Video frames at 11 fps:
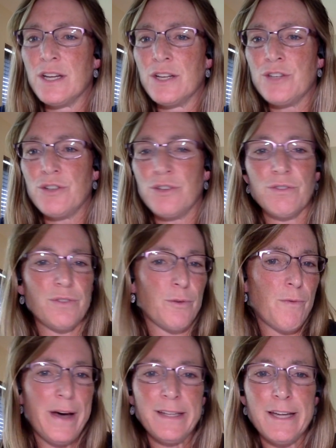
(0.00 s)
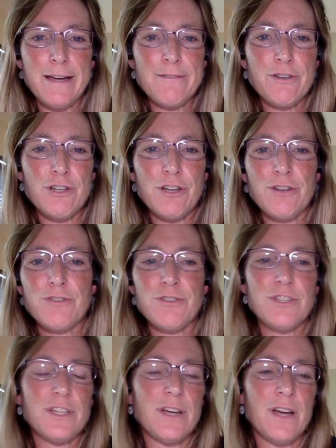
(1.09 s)
to the wildlife
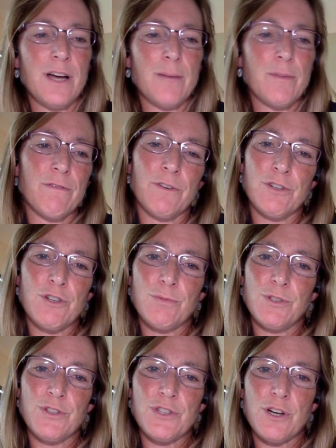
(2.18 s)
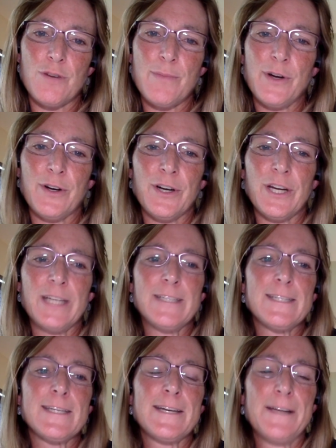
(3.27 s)
shows, virtual star
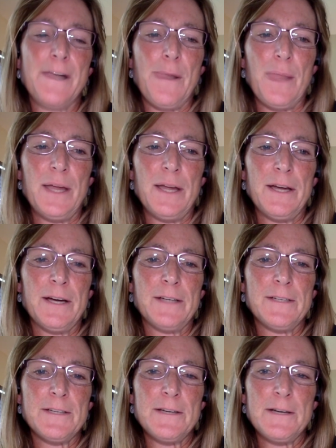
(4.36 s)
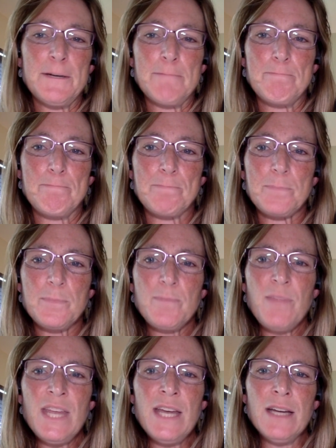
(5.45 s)
parties, and
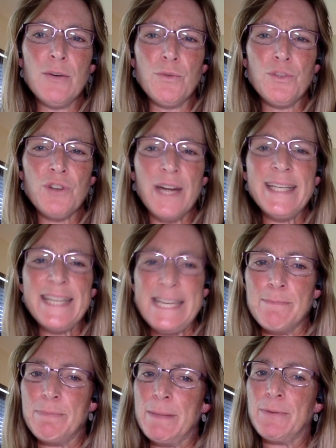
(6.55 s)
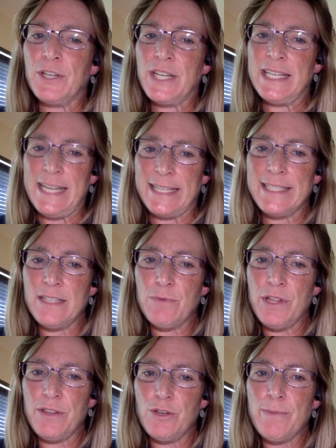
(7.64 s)
we're trying to keep people connected
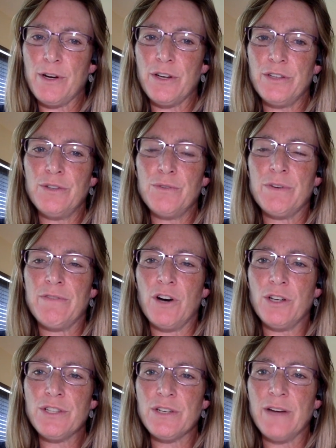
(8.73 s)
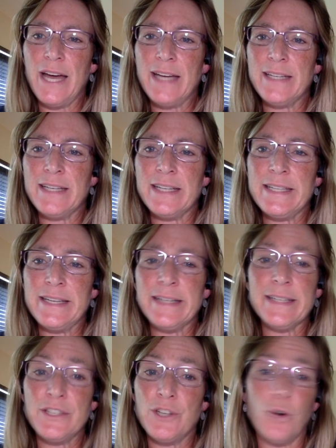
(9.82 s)
with UBarU. We've also added a young
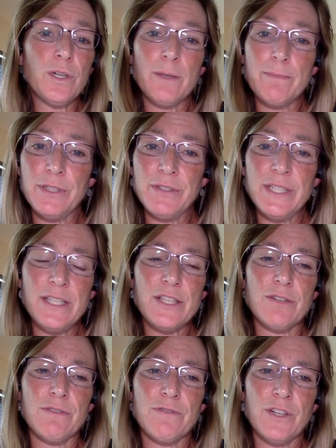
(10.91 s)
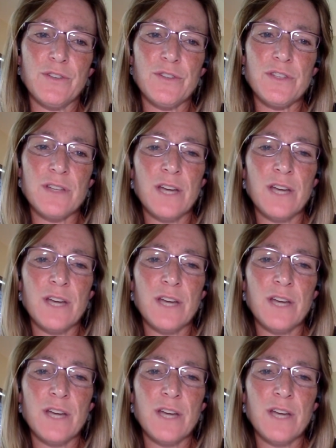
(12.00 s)
adult component, so folks